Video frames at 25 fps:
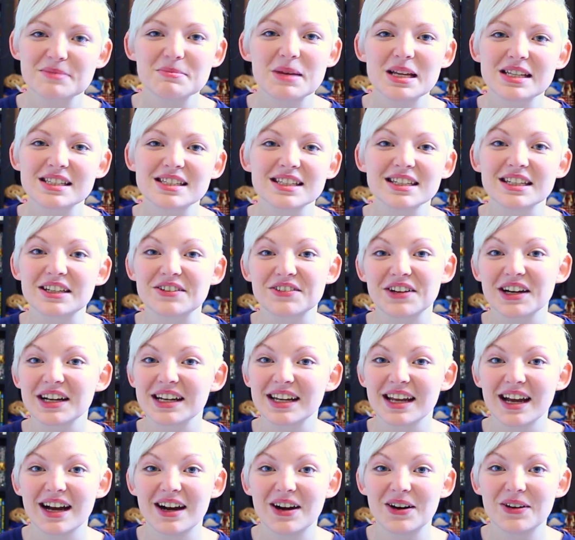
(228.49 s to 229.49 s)
mentally right
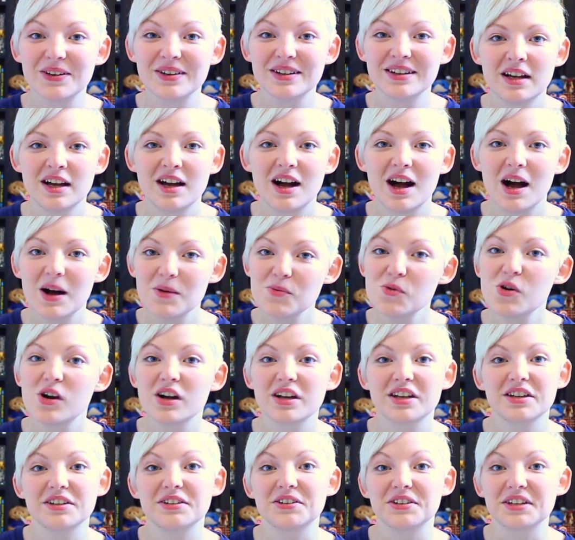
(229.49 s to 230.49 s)
now. I'm
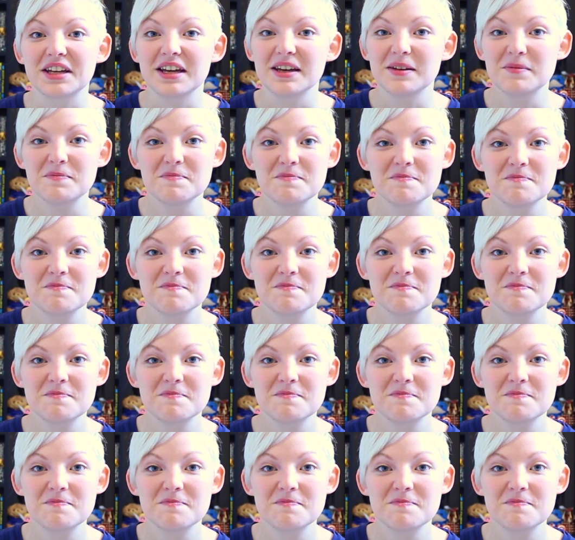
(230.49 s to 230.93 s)
working on it.